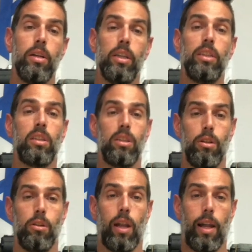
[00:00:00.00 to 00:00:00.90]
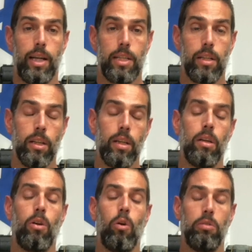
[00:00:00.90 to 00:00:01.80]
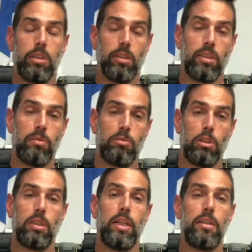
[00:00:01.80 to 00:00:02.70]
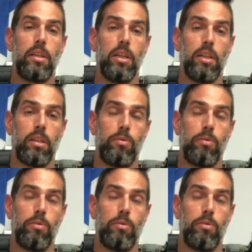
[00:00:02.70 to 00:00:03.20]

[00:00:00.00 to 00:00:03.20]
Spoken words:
is a good light, obviously some first aid kit.